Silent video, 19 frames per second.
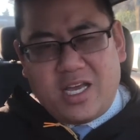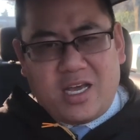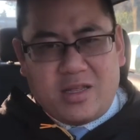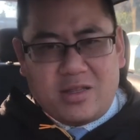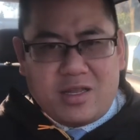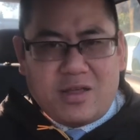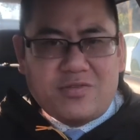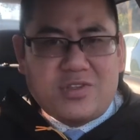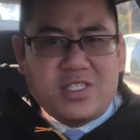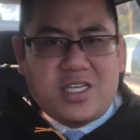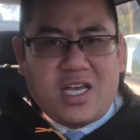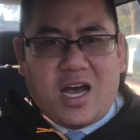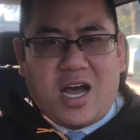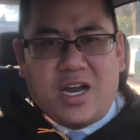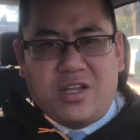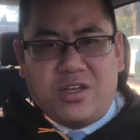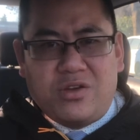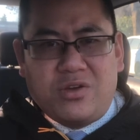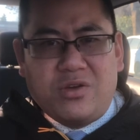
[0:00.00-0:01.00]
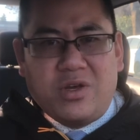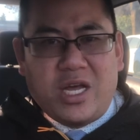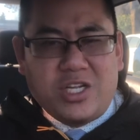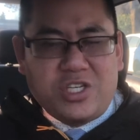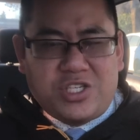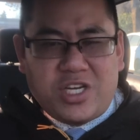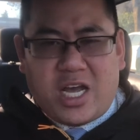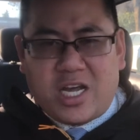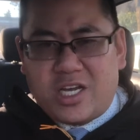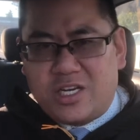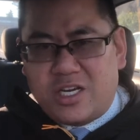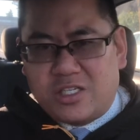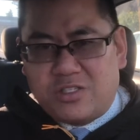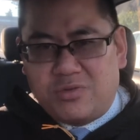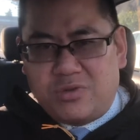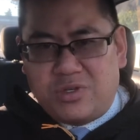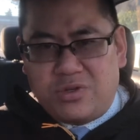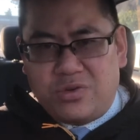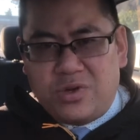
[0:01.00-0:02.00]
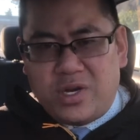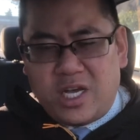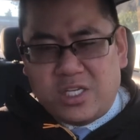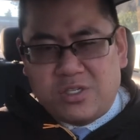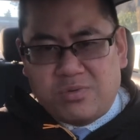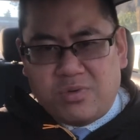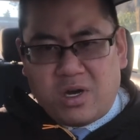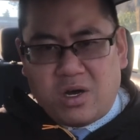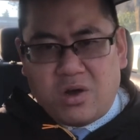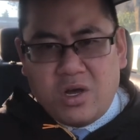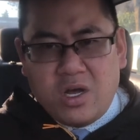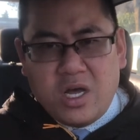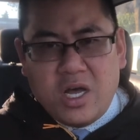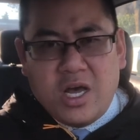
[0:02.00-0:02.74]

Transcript: I'd love to say hi to you and chat Canucks with you as well.